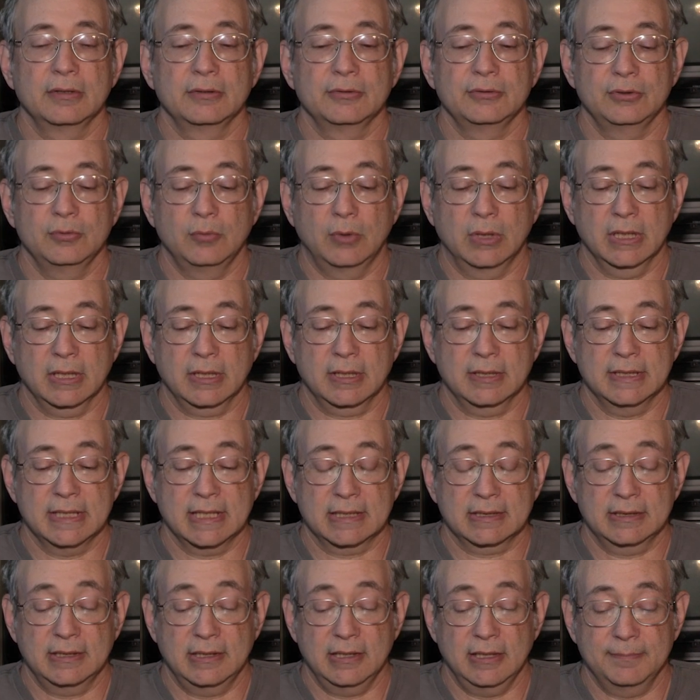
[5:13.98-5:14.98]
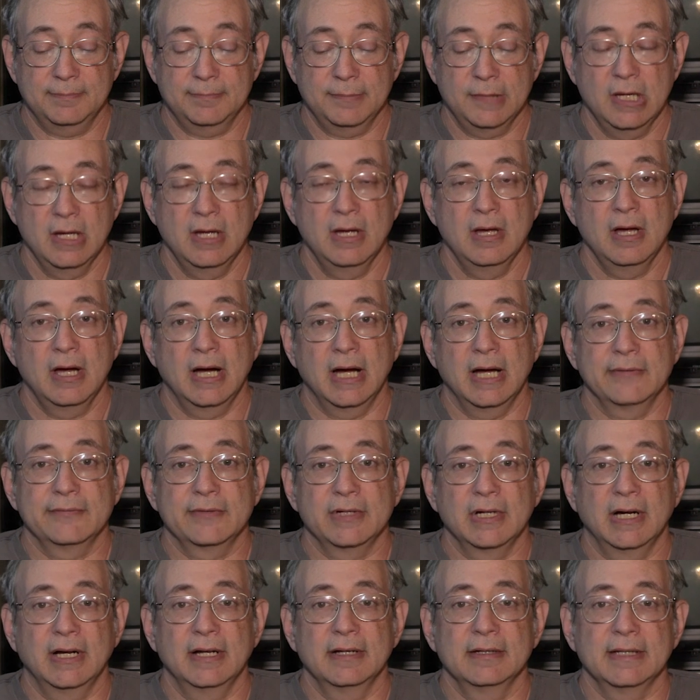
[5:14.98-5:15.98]
you want to connect it up. I've
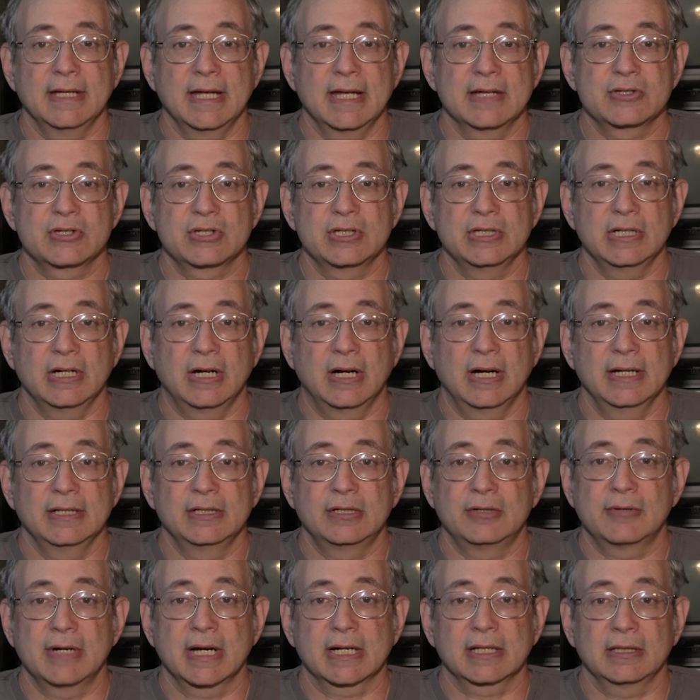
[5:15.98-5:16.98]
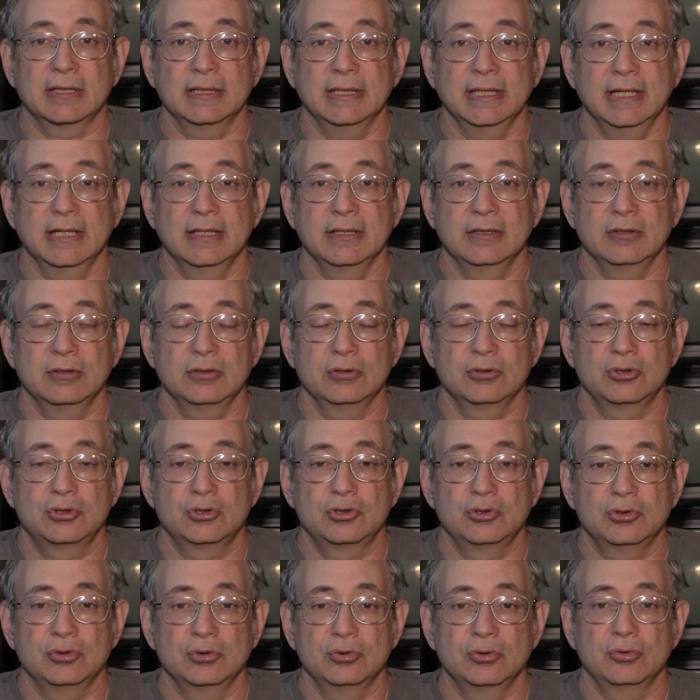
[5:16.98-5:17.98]
gone SDI directly
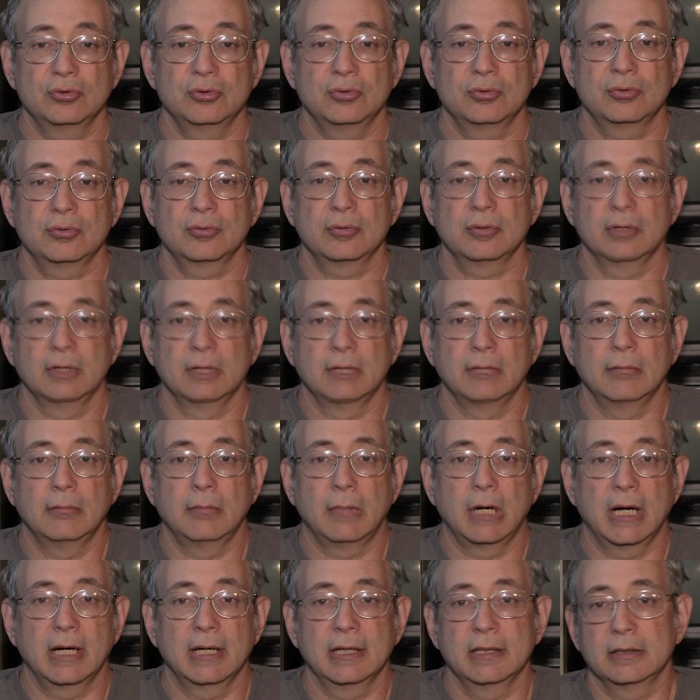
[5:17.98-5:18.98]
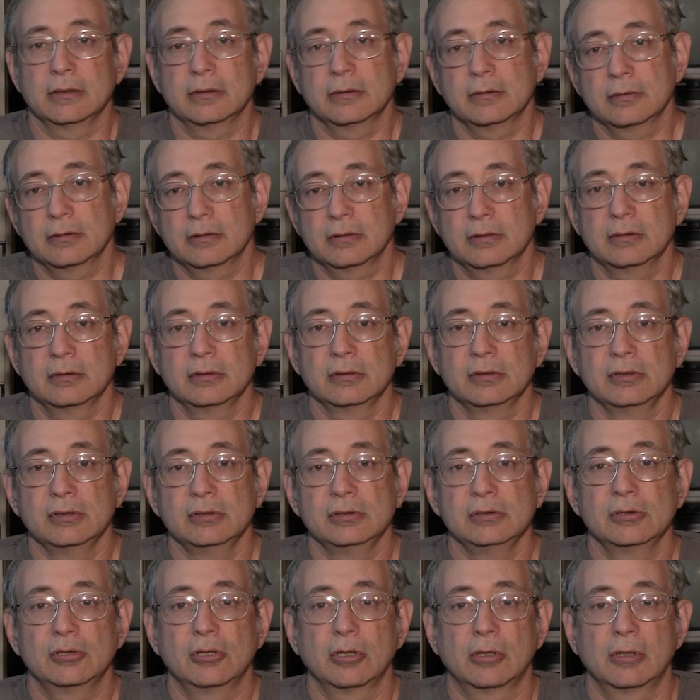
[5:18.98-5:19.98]
into my
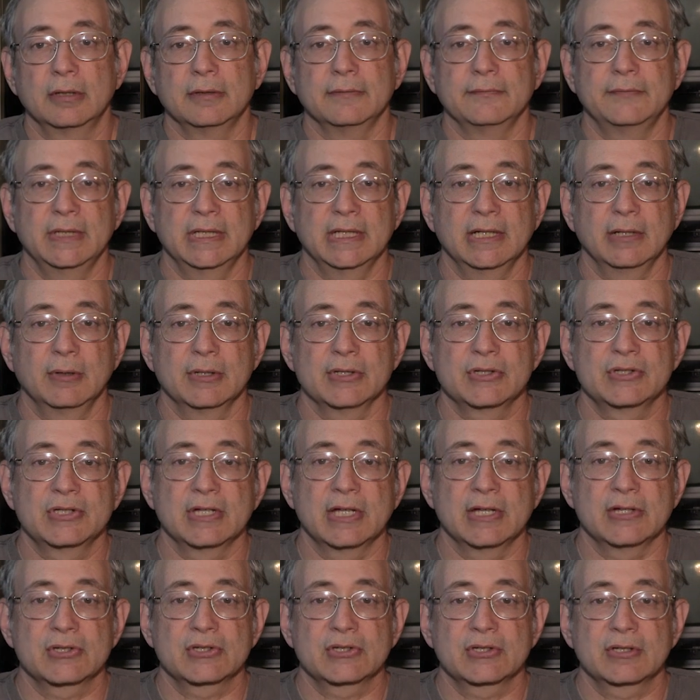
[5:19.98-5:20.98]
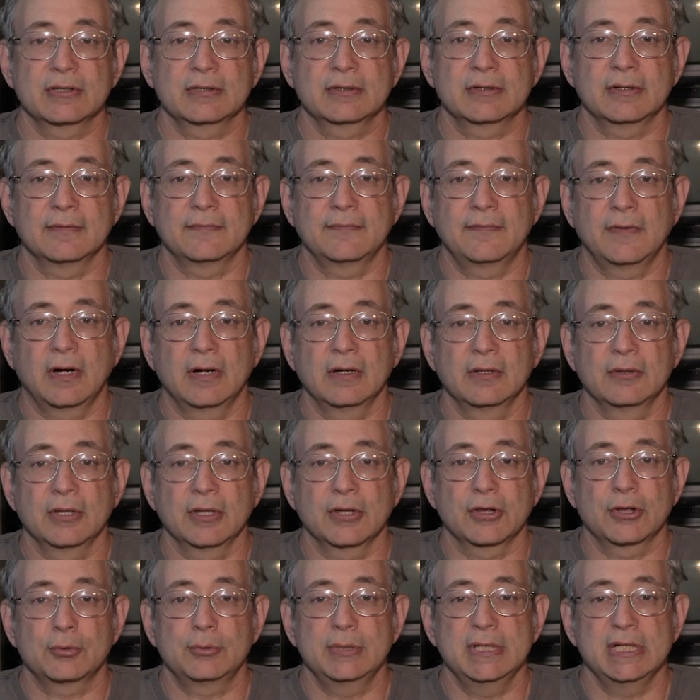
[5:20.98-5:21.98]
current video assist, the
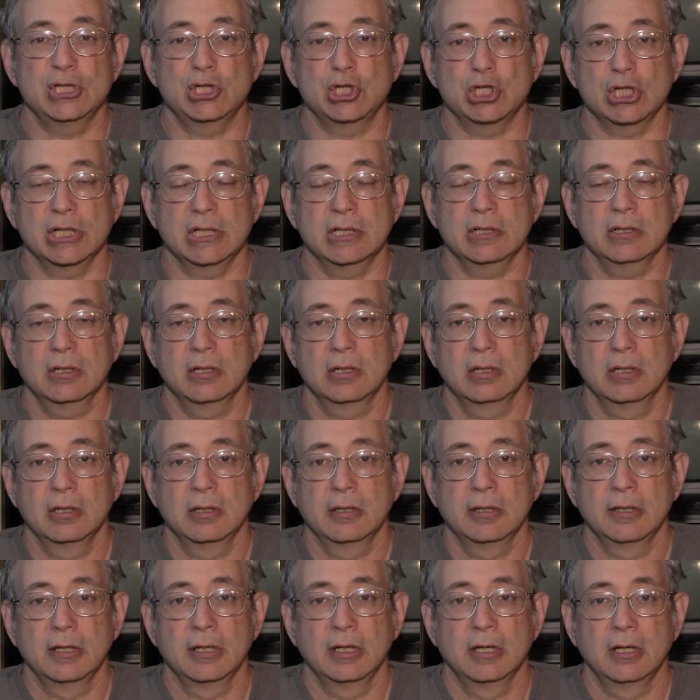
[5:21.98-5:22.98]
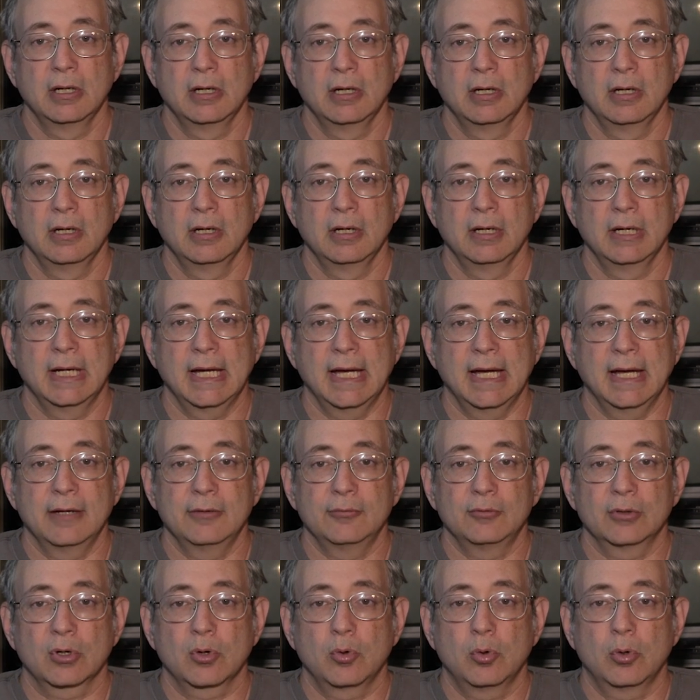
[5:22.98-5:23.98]
3G,
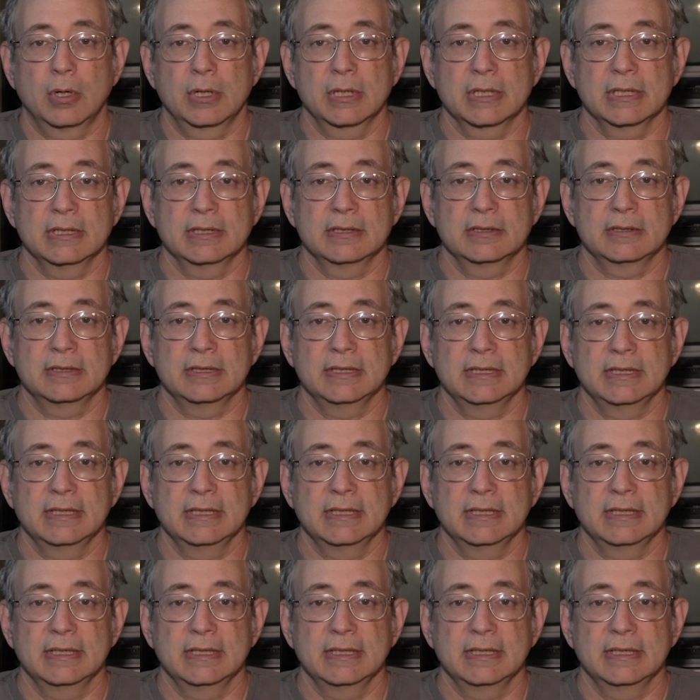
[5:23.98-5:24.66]
and recorded